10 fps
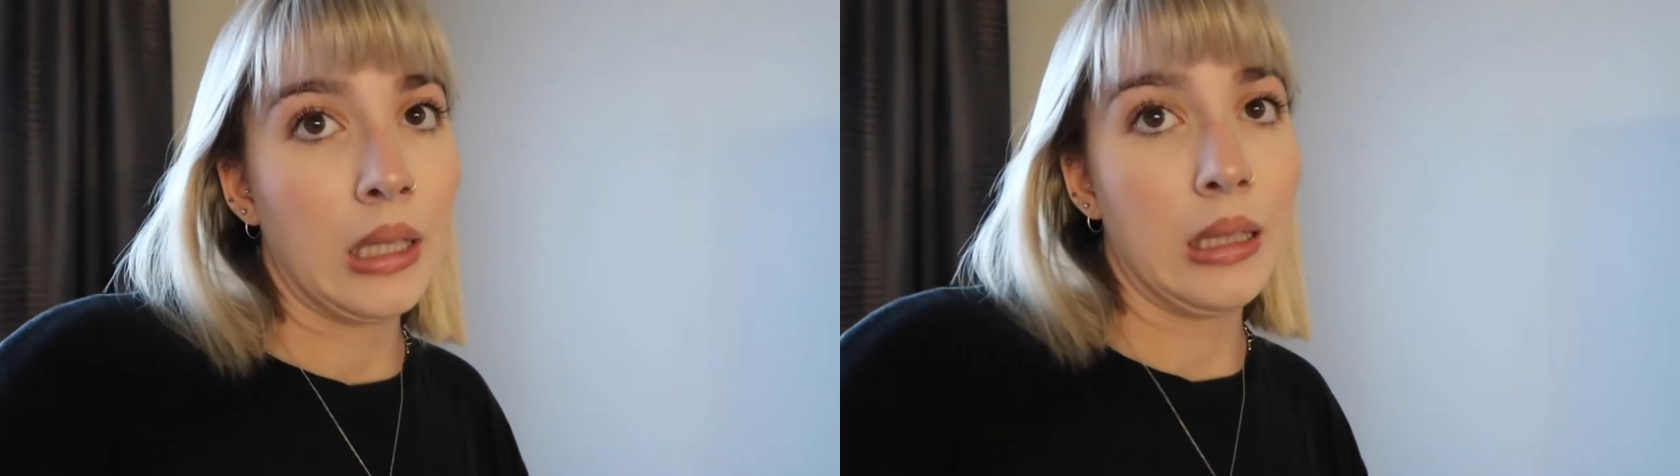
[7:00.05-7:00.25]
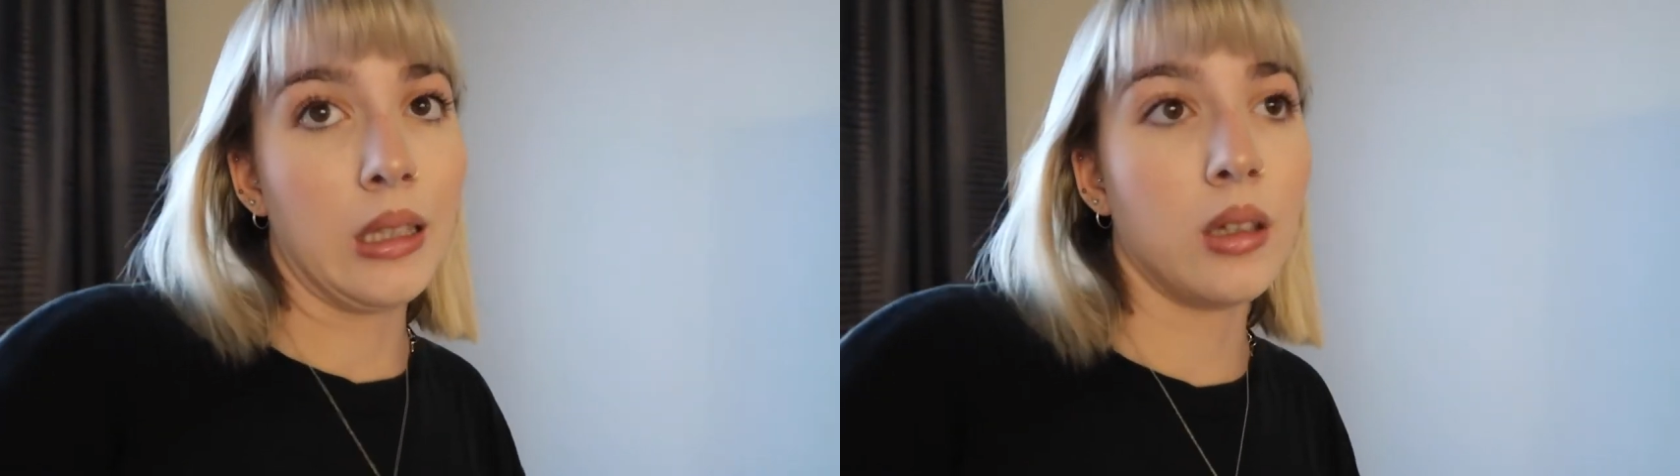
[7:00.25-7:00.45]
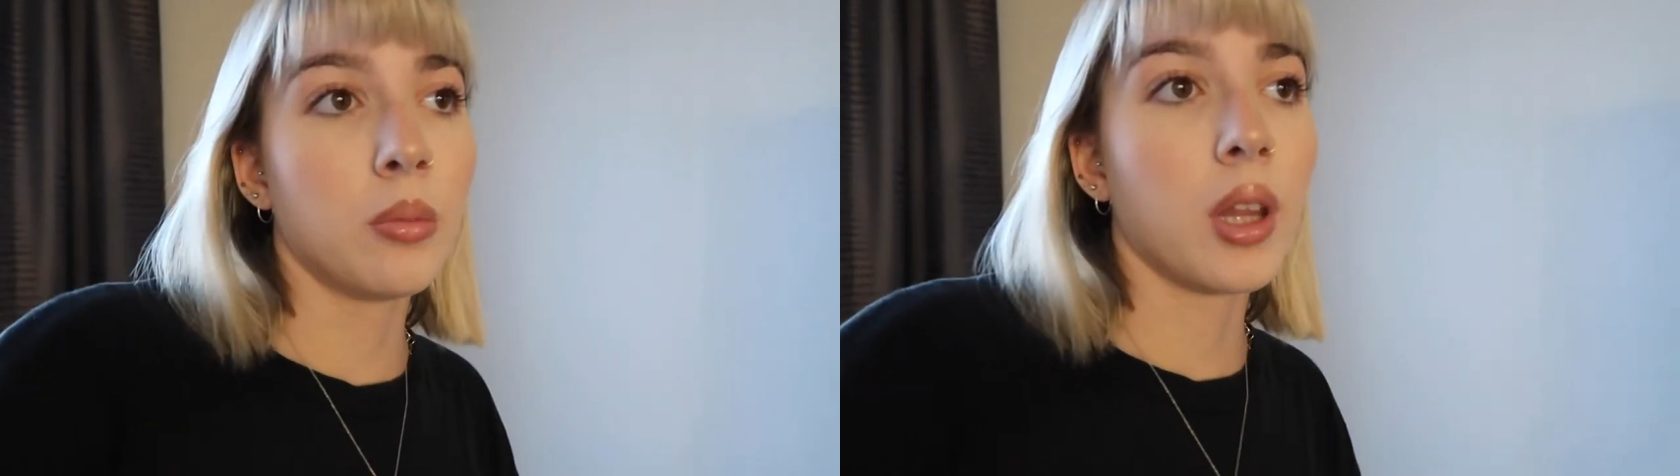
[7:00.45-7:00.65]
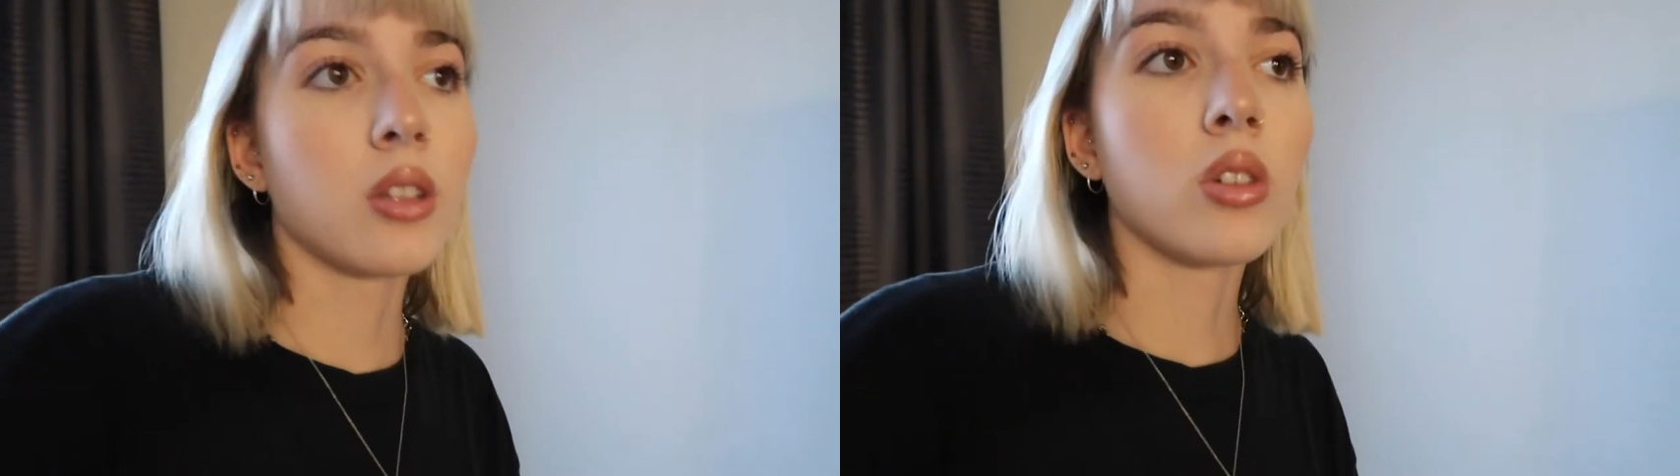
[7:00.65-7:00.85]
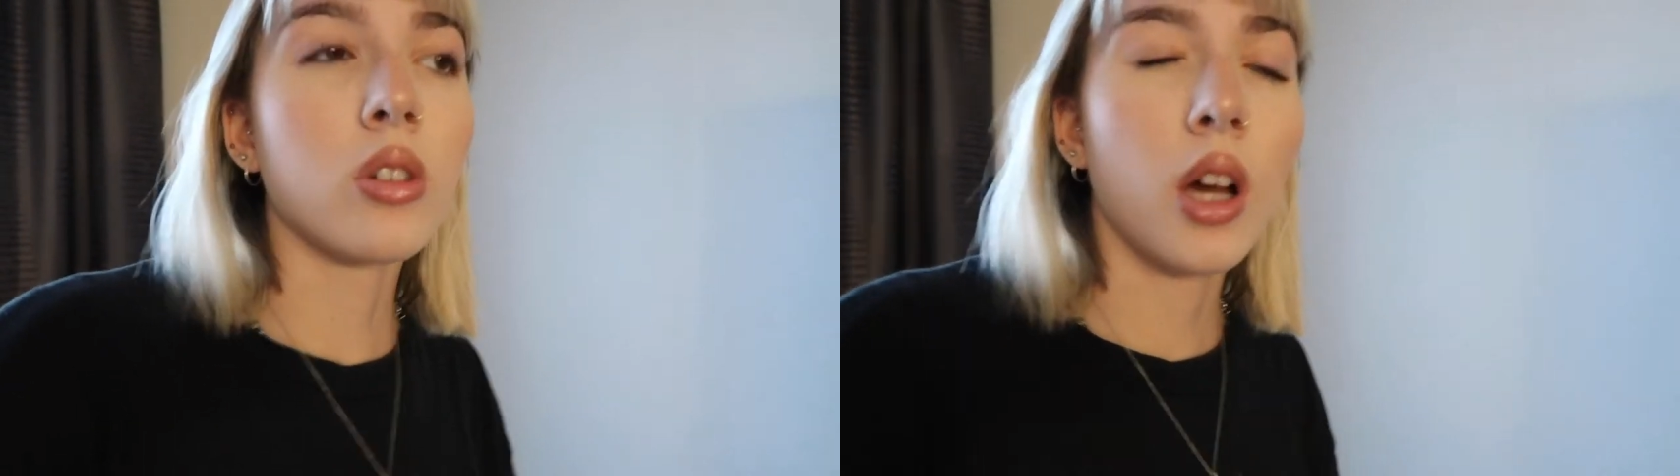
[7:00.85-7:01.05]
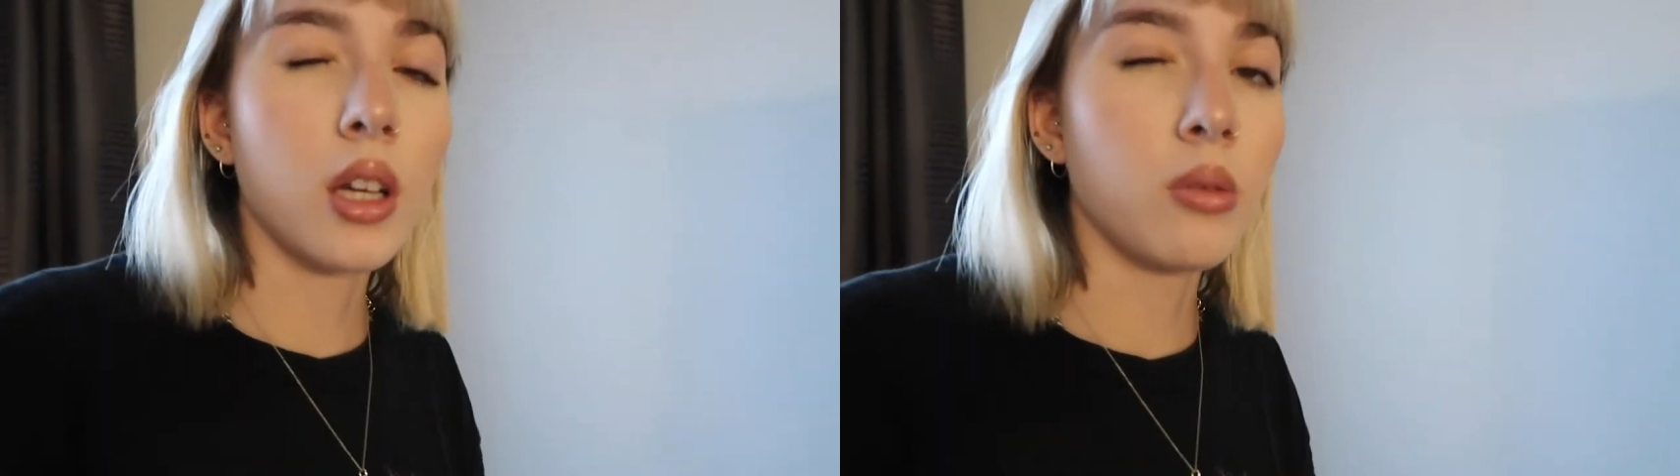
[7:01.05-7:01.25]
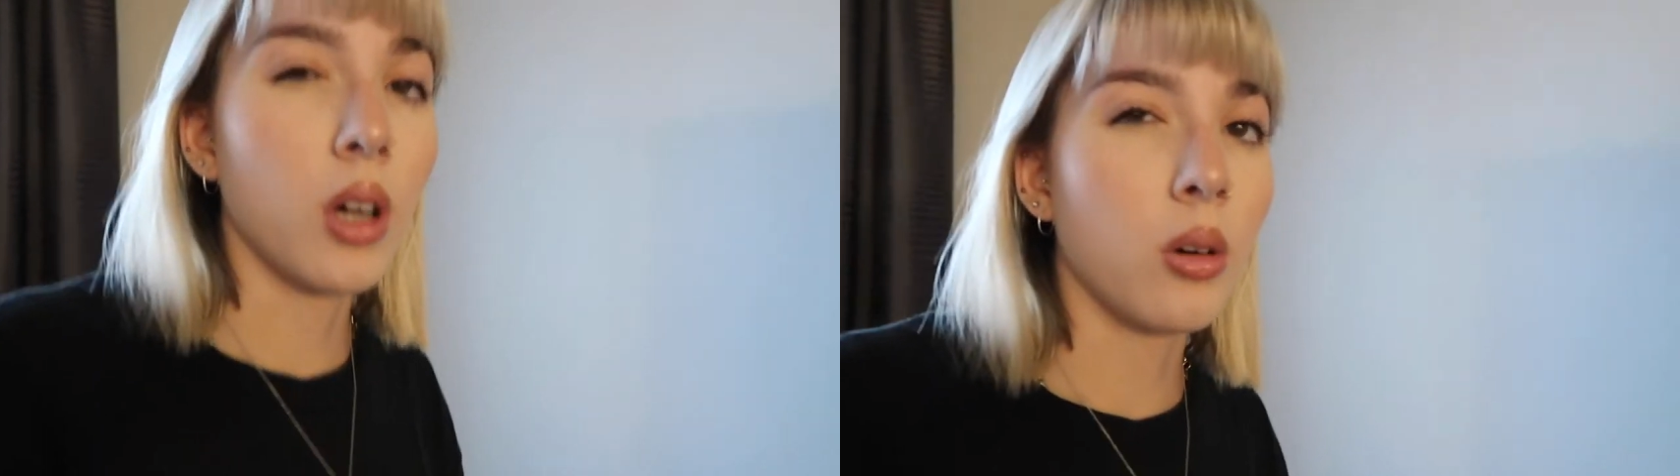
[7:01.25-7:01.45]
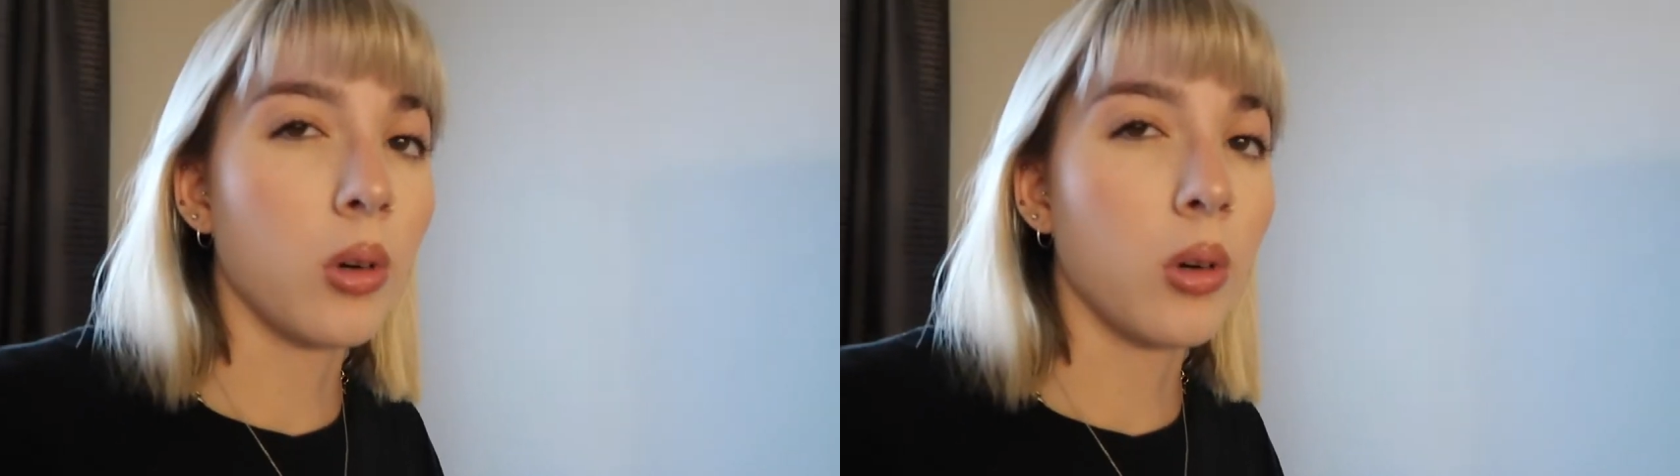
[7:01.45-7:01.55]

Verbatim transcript: yeah, that's also kind of why I